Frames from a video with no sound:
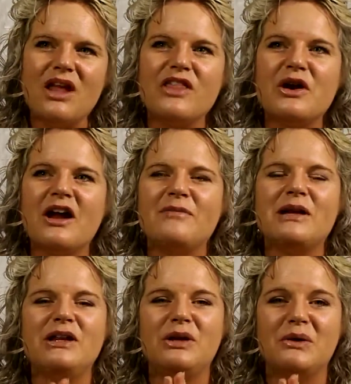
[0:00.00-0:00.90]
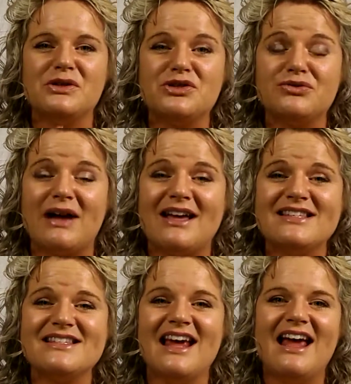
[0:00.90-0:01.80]
they're a company that you can
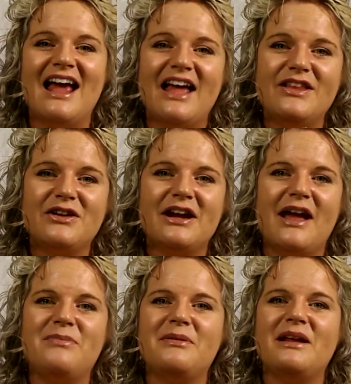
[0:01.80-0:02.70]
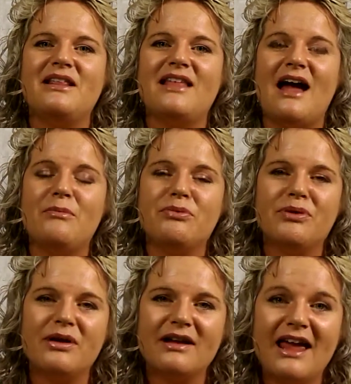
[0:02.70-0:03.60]
trust, and they're a company that
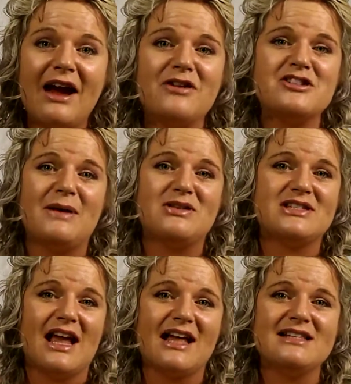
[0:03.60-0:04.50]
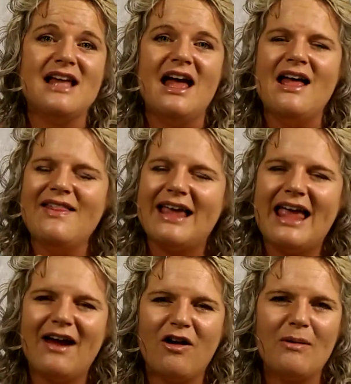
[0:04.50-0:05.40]
cares about science. They
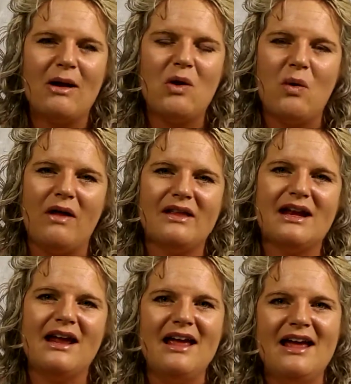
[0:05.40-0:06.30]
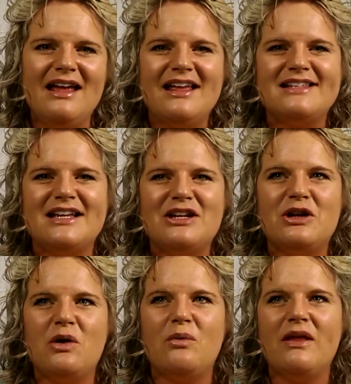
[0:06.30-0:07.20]
care about quality. They said,
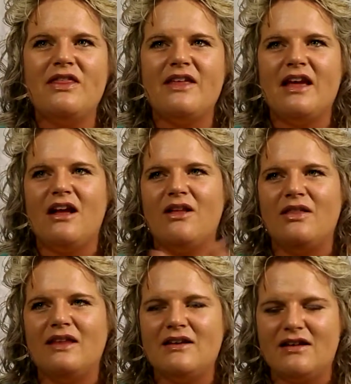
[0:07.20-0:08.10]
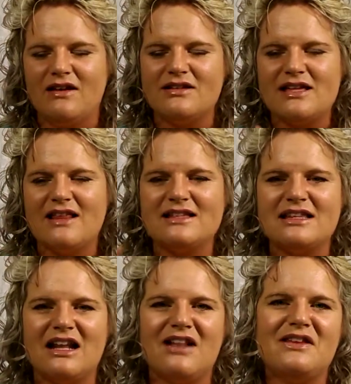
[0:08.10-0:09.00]
one thing, I'll say this
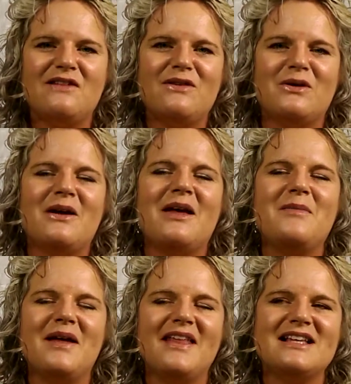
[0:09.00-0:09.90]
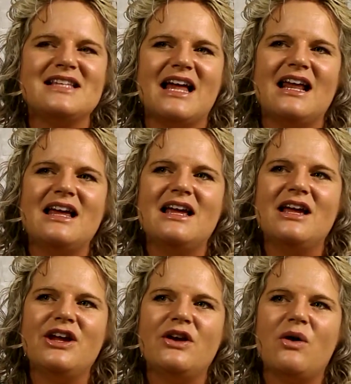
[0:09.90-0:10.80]
and then I'll leave you, but they said,
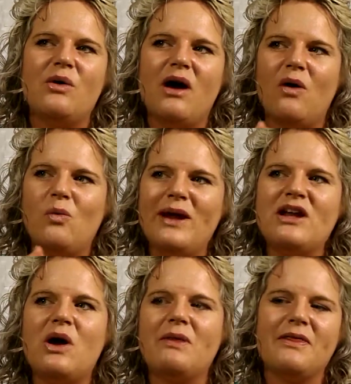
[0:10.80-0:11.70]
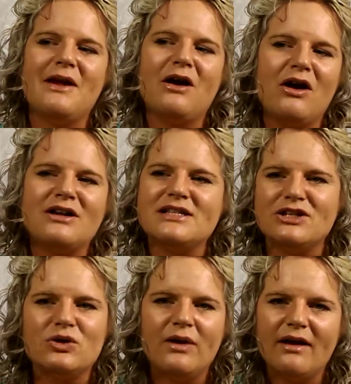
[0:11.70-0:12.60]
we know that there are
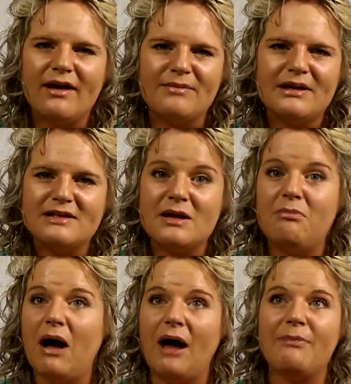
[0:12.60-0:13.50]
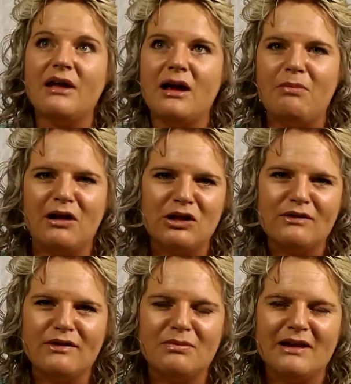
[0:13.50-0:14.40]
essential oil companies popping up all
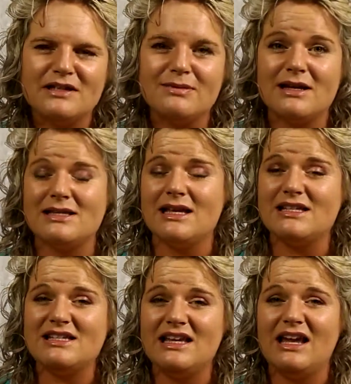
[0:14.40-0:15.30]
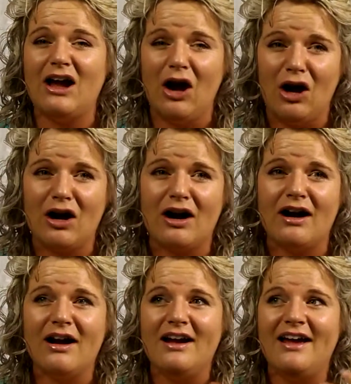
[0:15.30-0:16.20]
over the place because they see
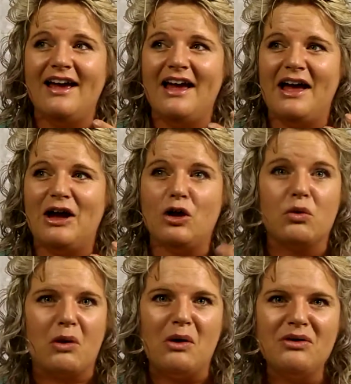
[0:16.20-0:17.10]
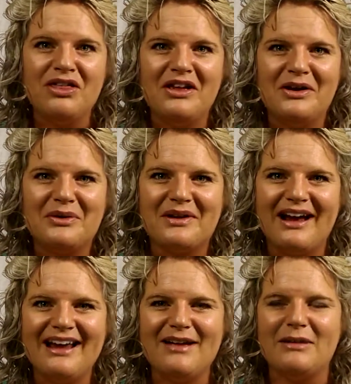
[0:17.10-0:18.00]
our growth,
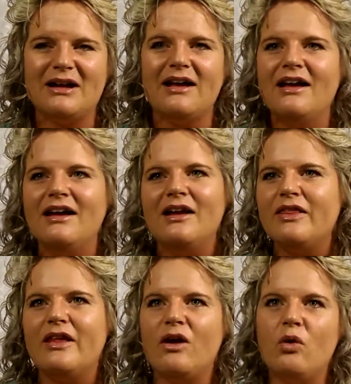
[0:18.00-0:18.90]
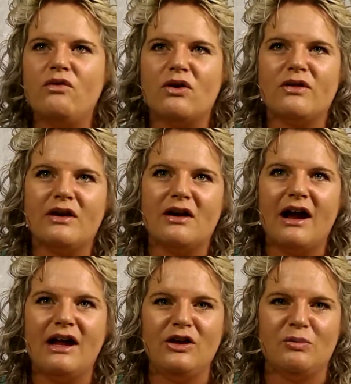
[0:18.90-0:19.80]
right? I mean, over their
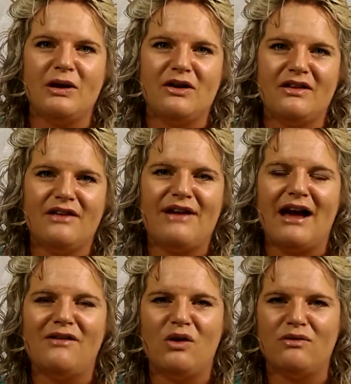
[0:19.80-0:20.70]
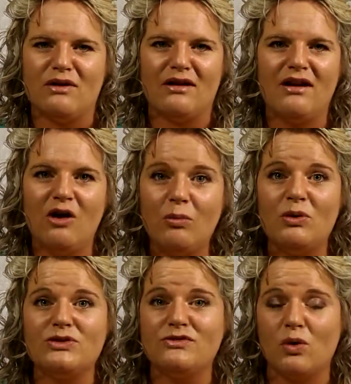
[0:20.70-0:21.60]
8-year period, they've had over
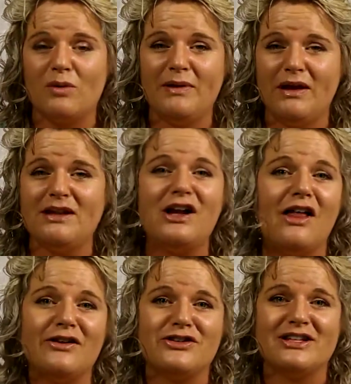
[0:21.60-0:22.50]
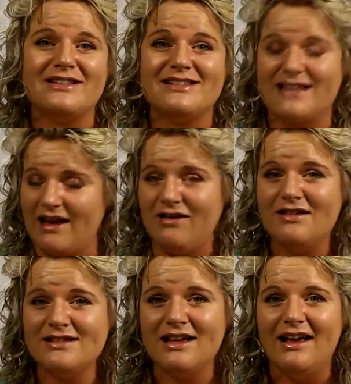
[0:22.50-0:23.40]
almost $4 billion in
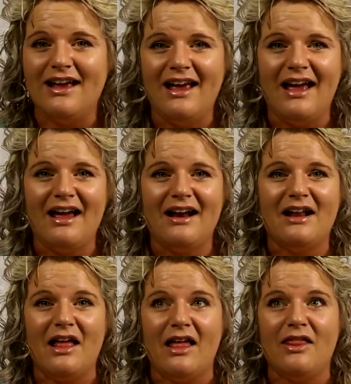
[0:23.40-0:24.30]
sales, and